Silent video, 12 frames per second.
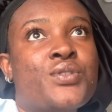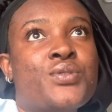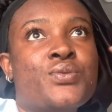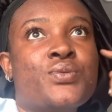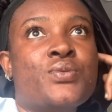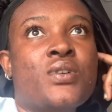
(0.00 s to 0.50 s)

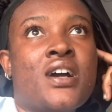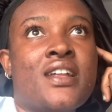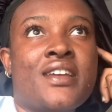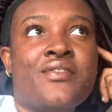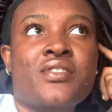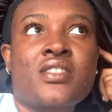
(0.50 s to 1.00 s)
you
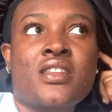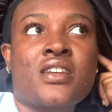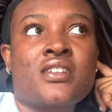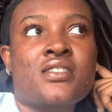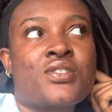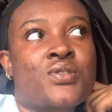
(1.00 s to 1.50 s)
and
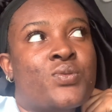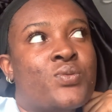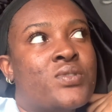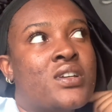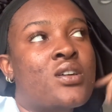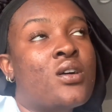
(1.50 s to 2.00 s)
everything.
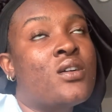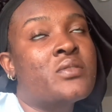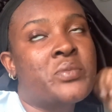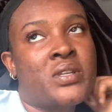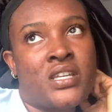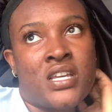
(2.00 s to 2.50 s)
So they
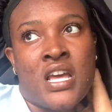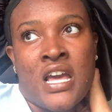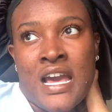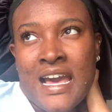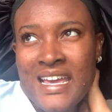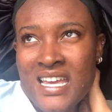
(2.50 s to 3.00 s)
called me,
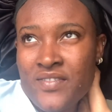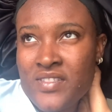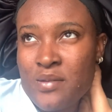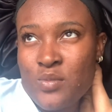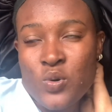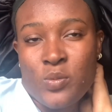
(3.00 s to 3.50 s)
I gave
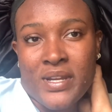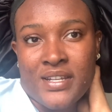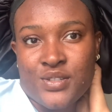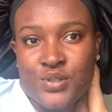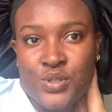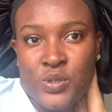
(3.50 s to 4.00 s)
them all my
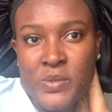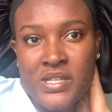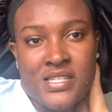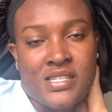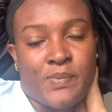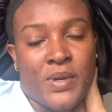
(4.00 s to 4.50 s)

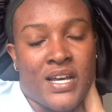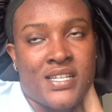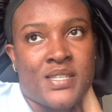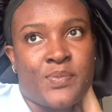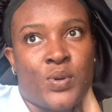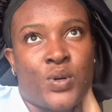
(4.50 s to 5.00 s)
documents,
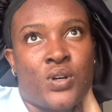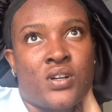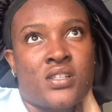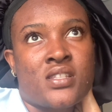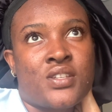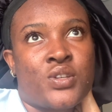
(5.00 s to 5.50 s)

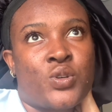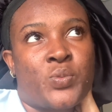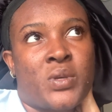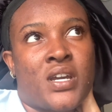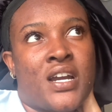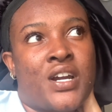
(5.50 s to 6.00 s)
passport,
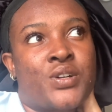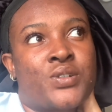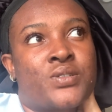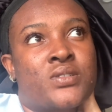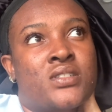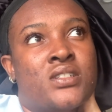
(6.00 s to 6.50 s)

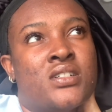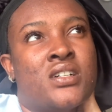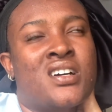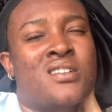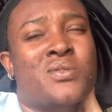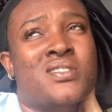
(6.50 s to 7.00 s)
COPR,
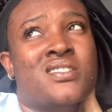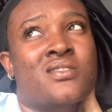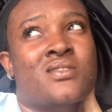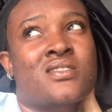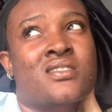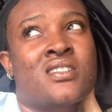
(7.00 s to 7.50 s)
and what
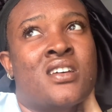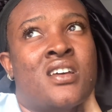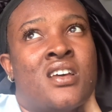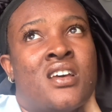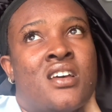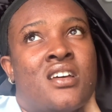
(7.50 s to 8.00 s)
else,
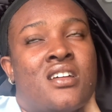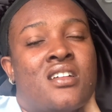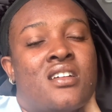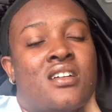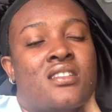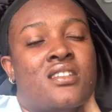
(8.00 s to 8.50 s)

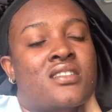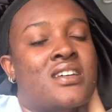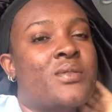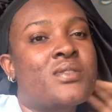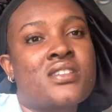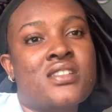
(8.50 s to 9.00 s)
I think that
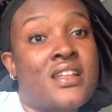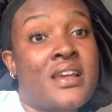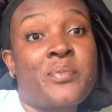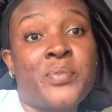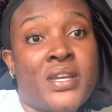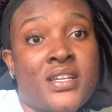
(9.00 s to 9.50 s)
was it. Then
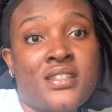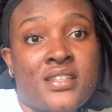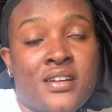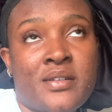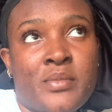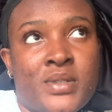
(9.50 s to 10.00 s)
I paid
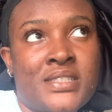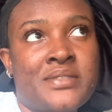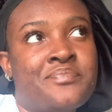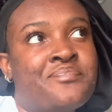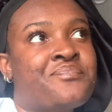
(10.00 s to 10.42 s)
the money,